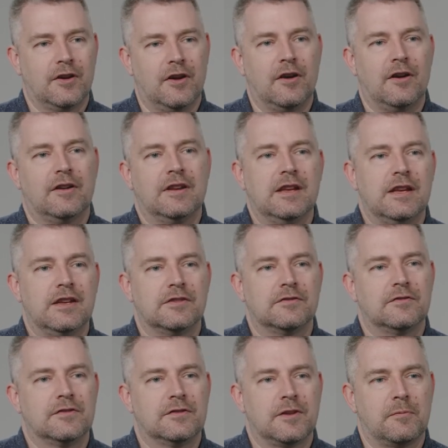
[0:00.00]
on each
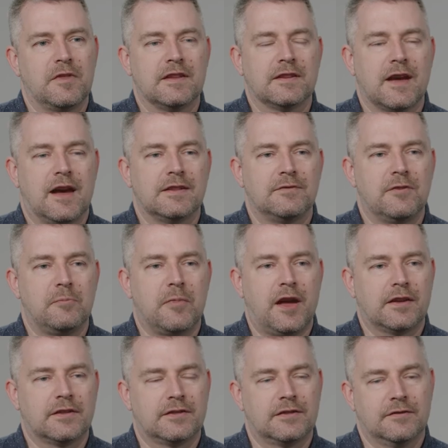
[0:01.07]
of some of these kinds of
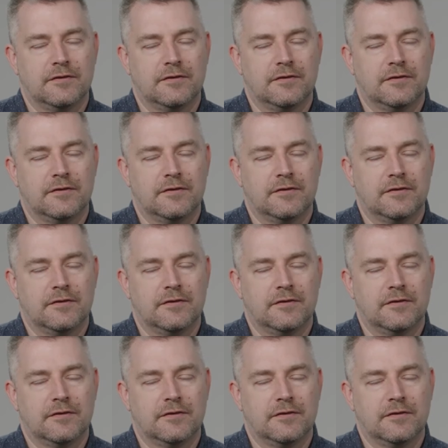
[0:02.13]
impacts.